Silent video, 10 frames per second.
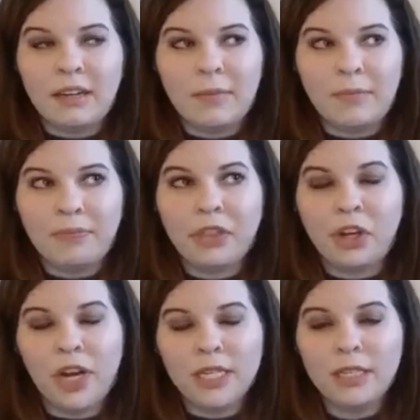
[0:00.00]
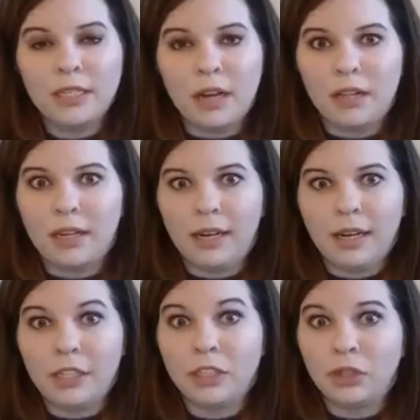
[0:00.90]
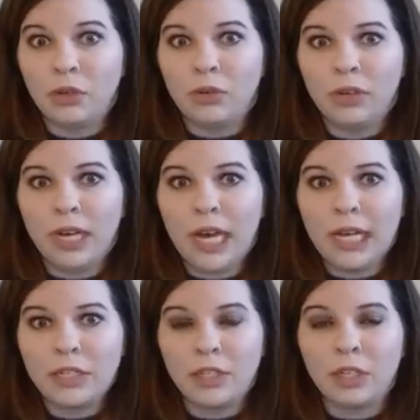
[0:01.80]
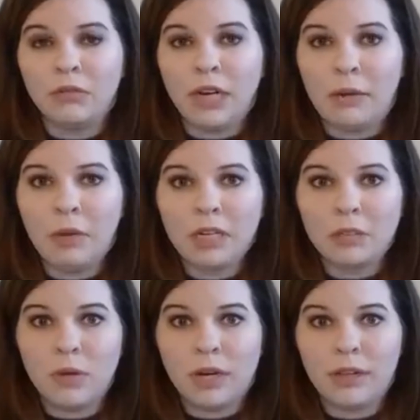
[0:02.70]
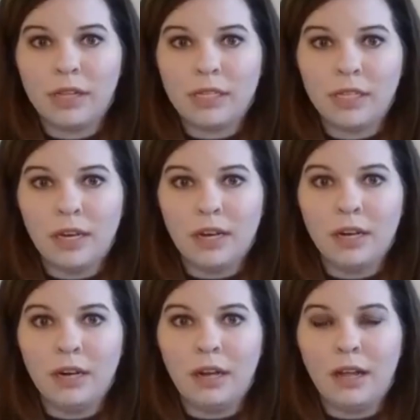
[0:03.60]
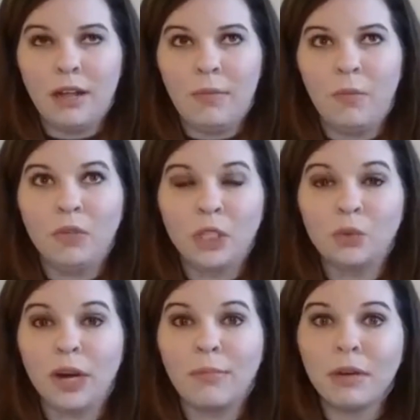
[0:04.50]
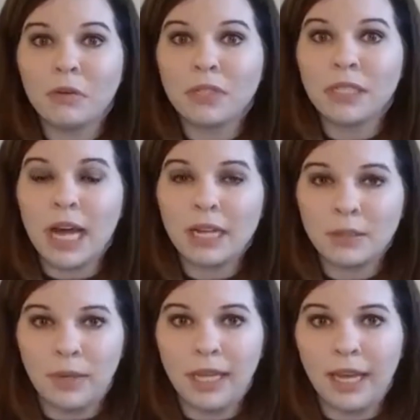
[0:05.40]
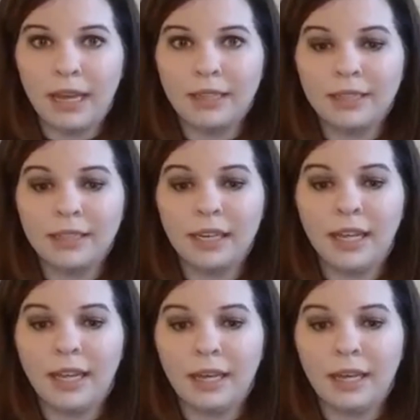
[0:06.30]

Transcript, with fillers: Um, the Crazy Sock Lady has showed as her Rhinebeck sweater this year, um, which Rhinebeck was last weekend,